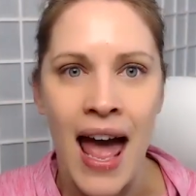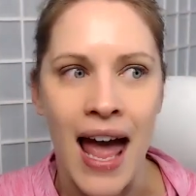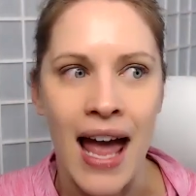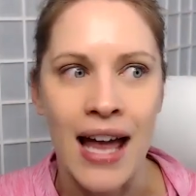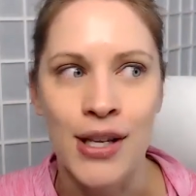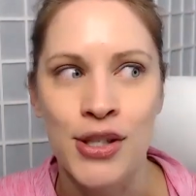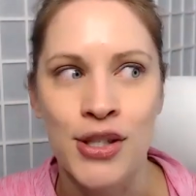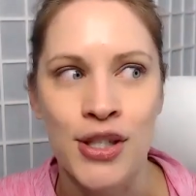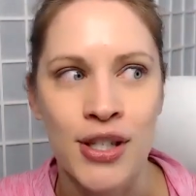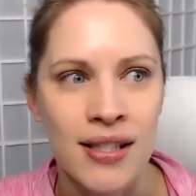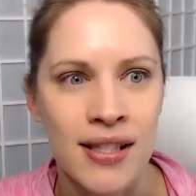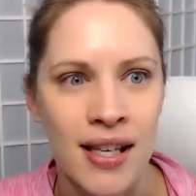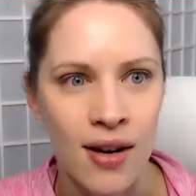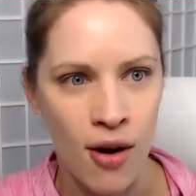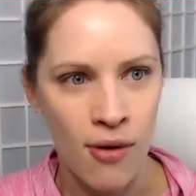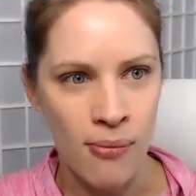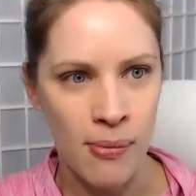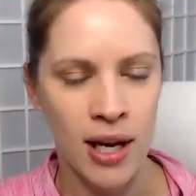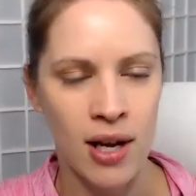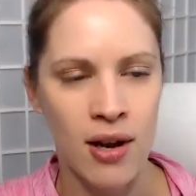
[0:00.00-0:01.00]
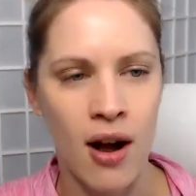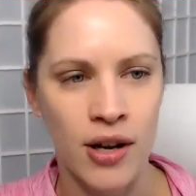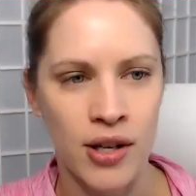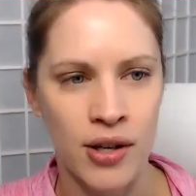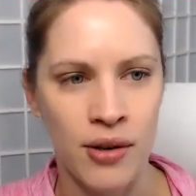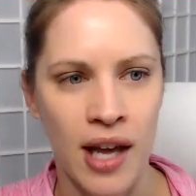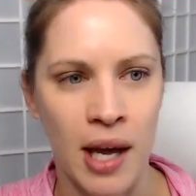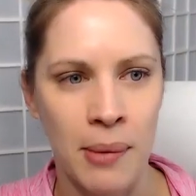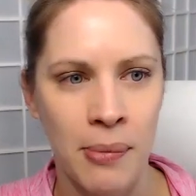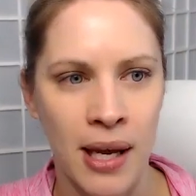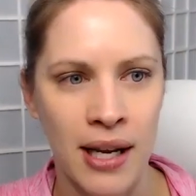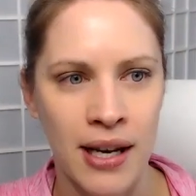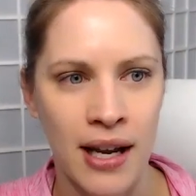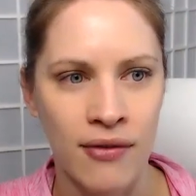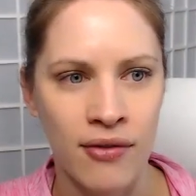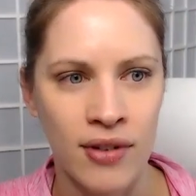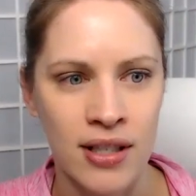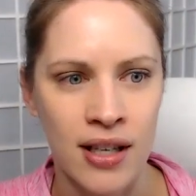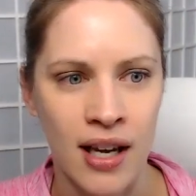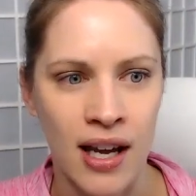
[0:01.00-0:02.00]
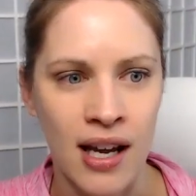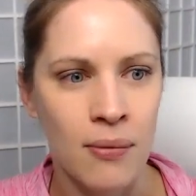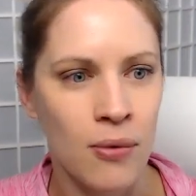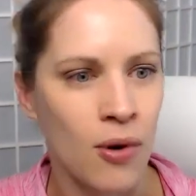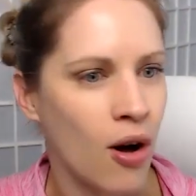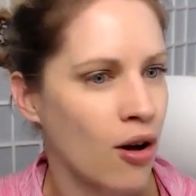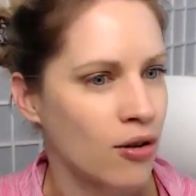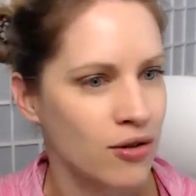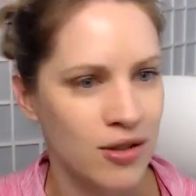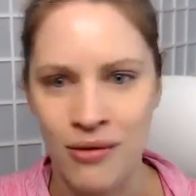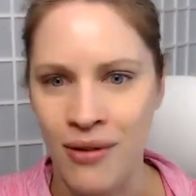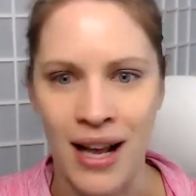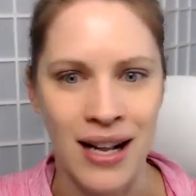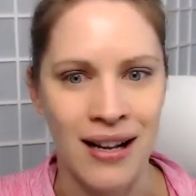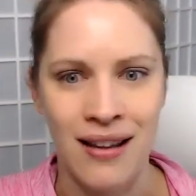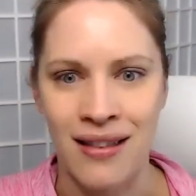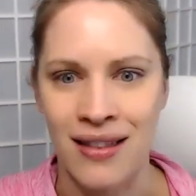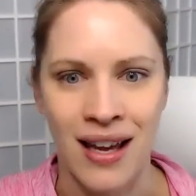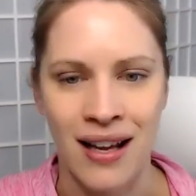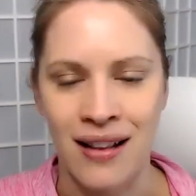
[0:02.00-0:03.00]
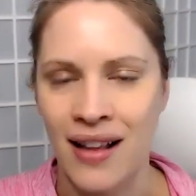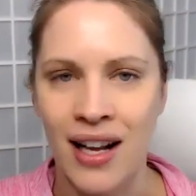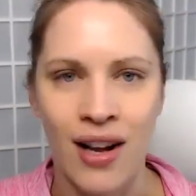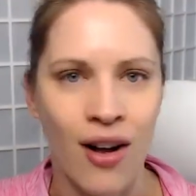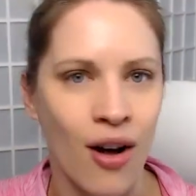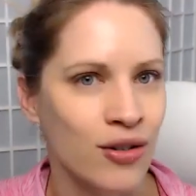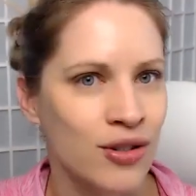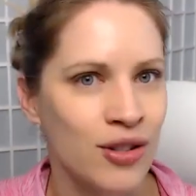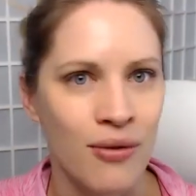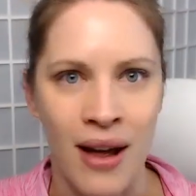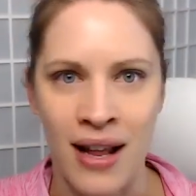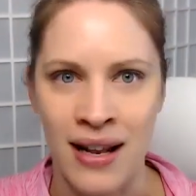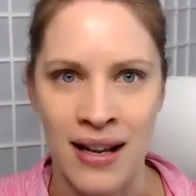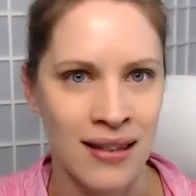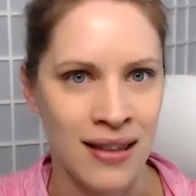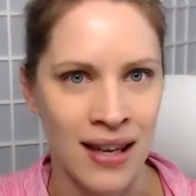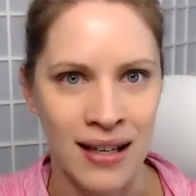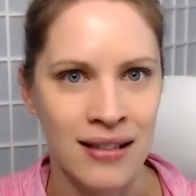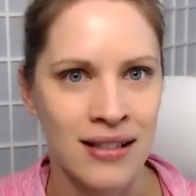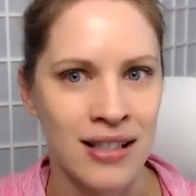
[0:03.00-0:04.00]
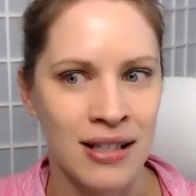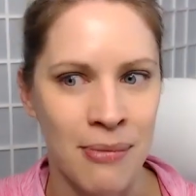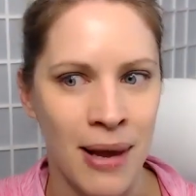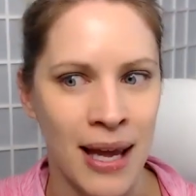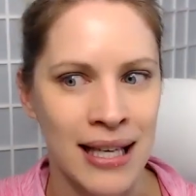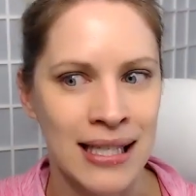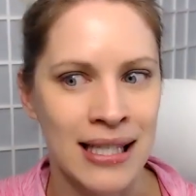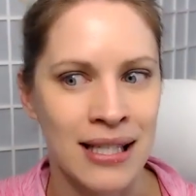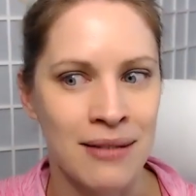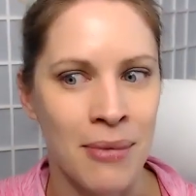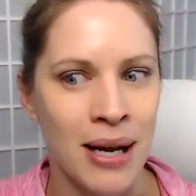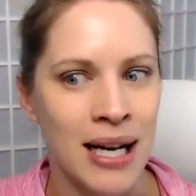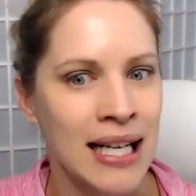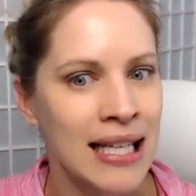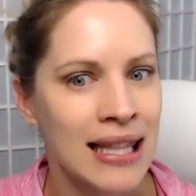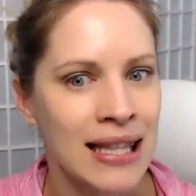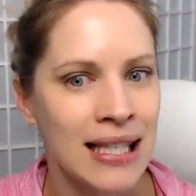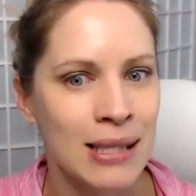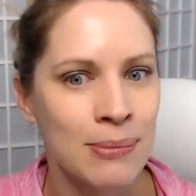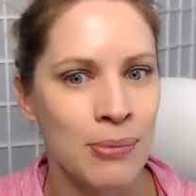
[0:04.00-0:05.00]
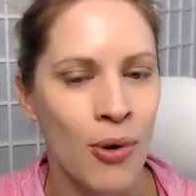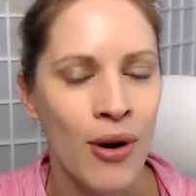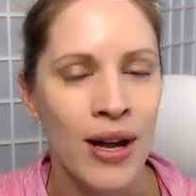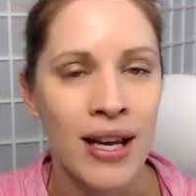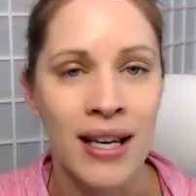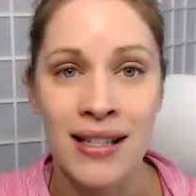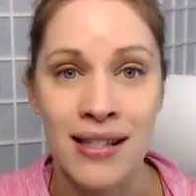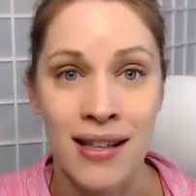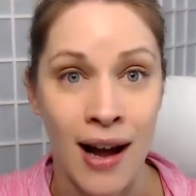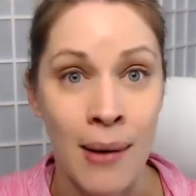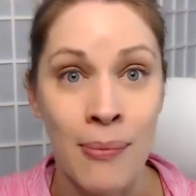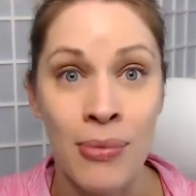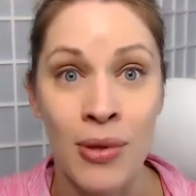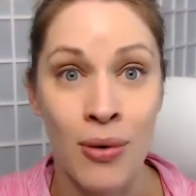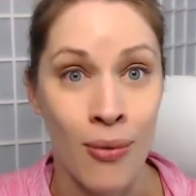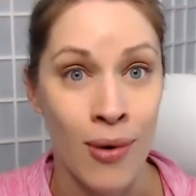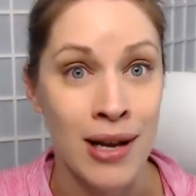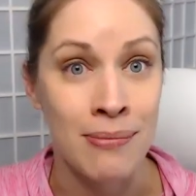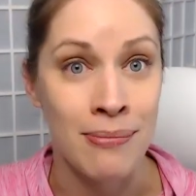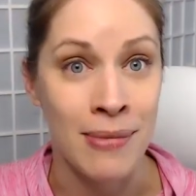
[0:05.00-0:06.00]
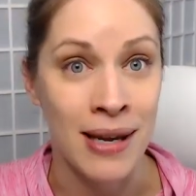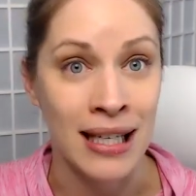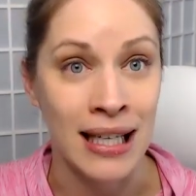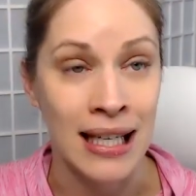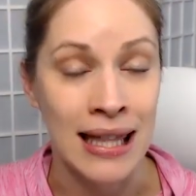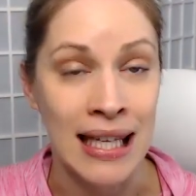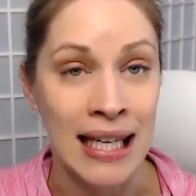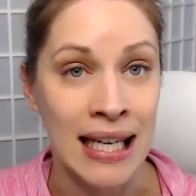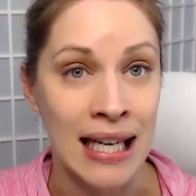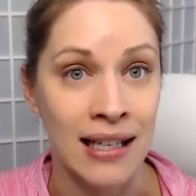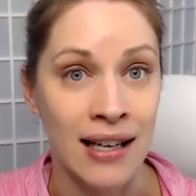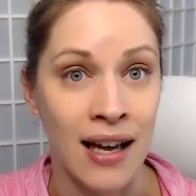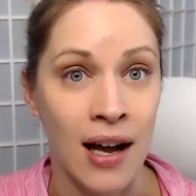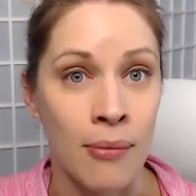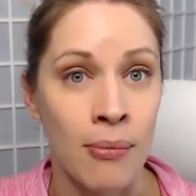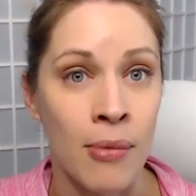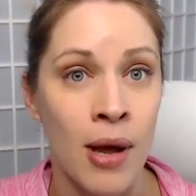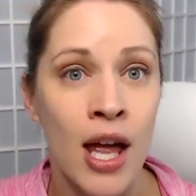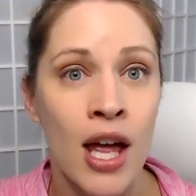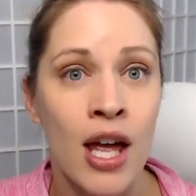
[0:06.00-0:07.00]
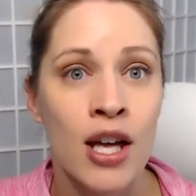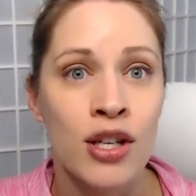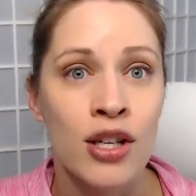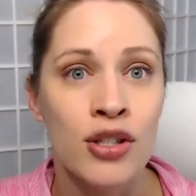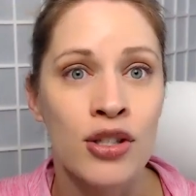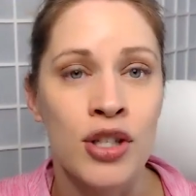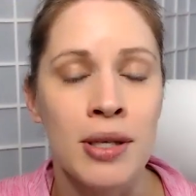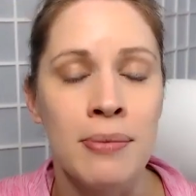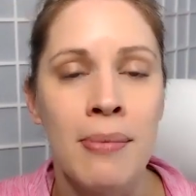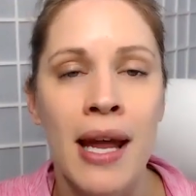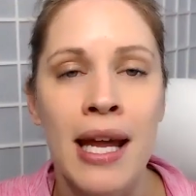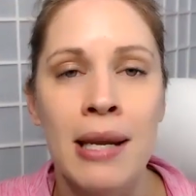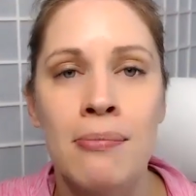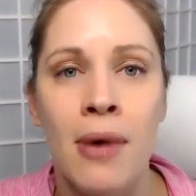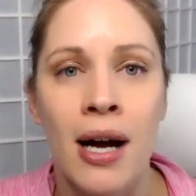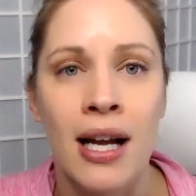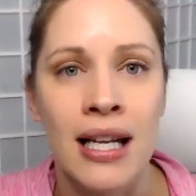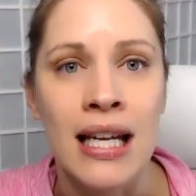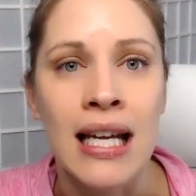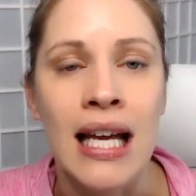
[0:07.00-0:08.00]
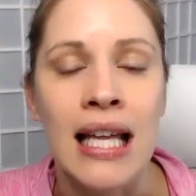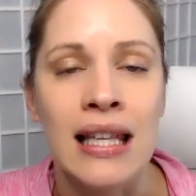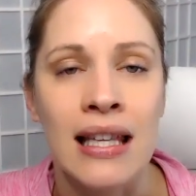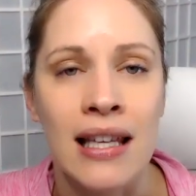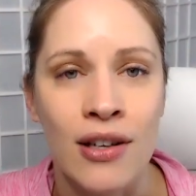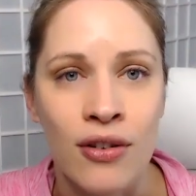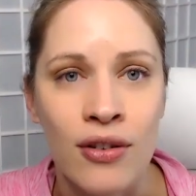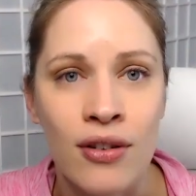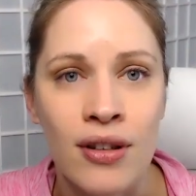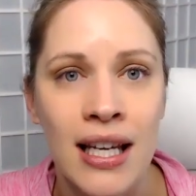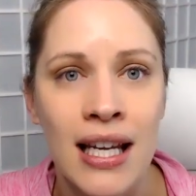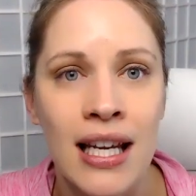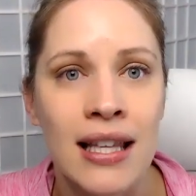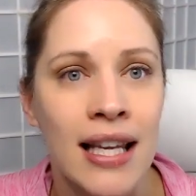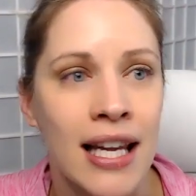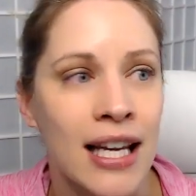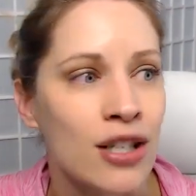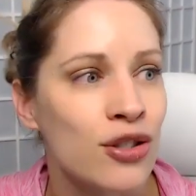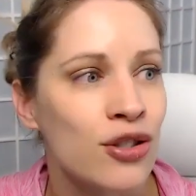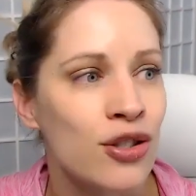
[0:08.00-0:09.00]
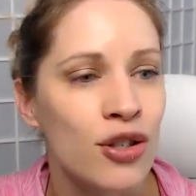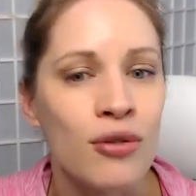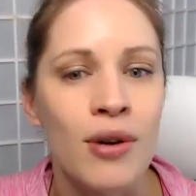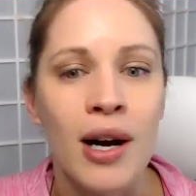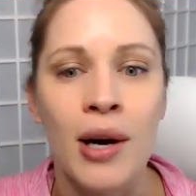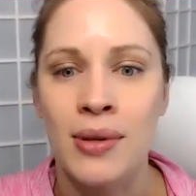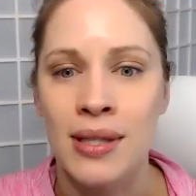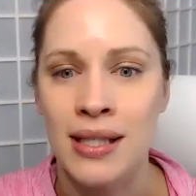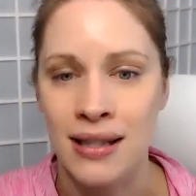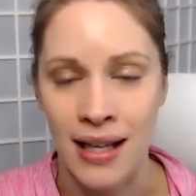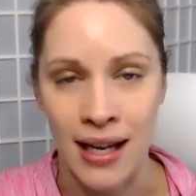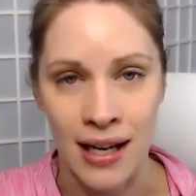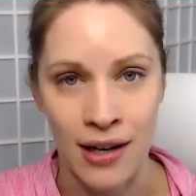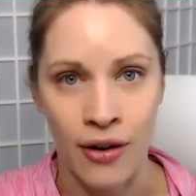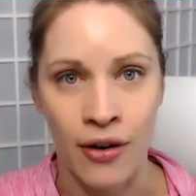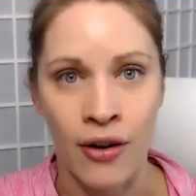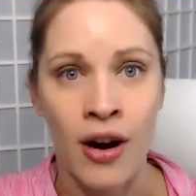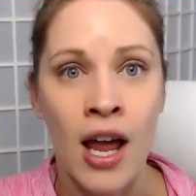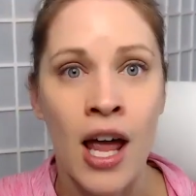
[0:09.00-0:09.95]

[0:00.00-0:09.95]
and she said, "Oh my God, you get paid every day. Well, I'll do anything. Like I'll do anything to make some money at this point because I'm the one making the income." She made money literally like two hours later.